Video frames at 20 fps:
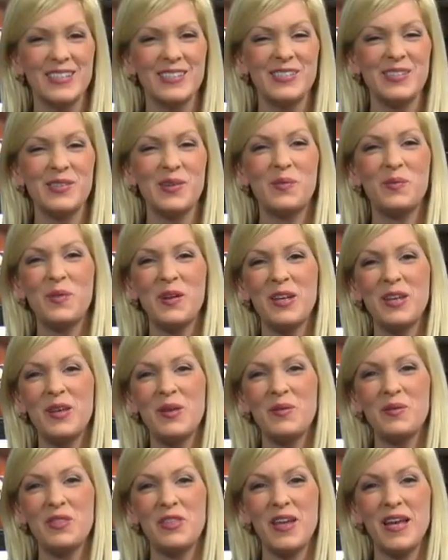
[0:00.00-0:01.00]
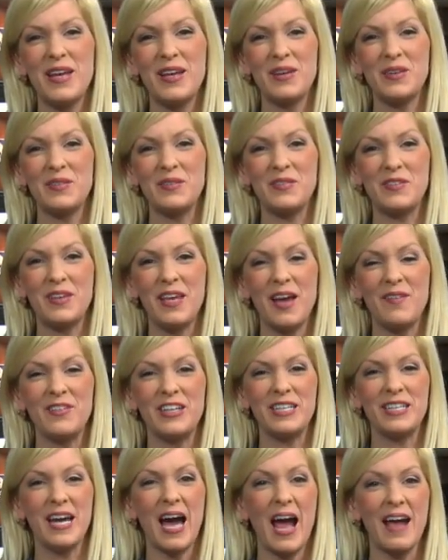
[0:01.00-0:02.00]
So what do you think of
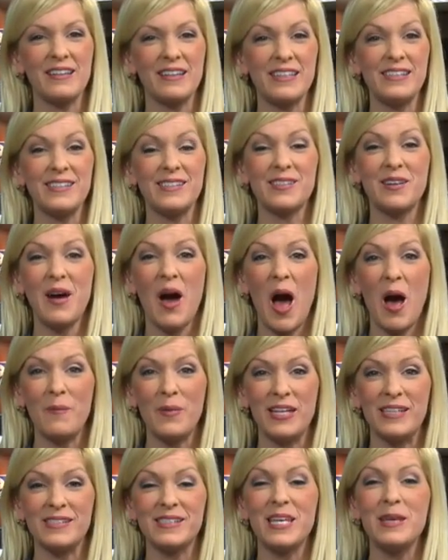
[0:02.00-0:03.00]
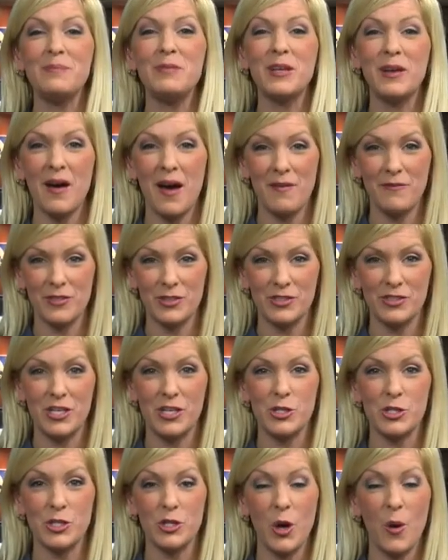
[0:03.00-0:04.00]
Kevin Kiley's comments? Keep the
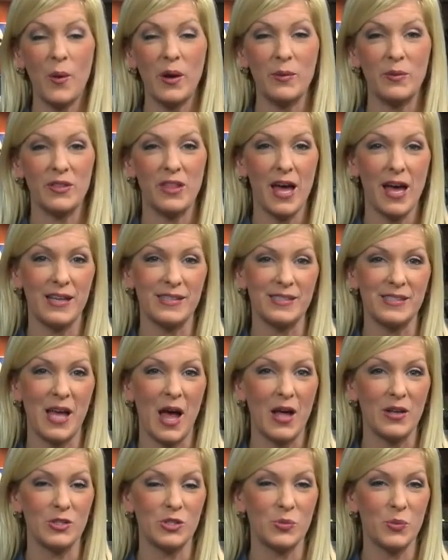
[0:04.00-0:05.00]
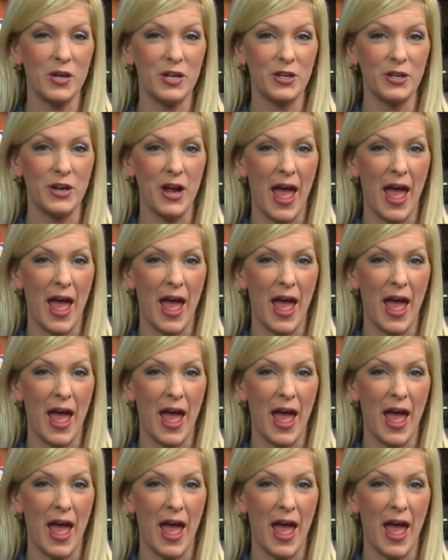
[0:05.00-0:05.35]
conversation going with us on Twitter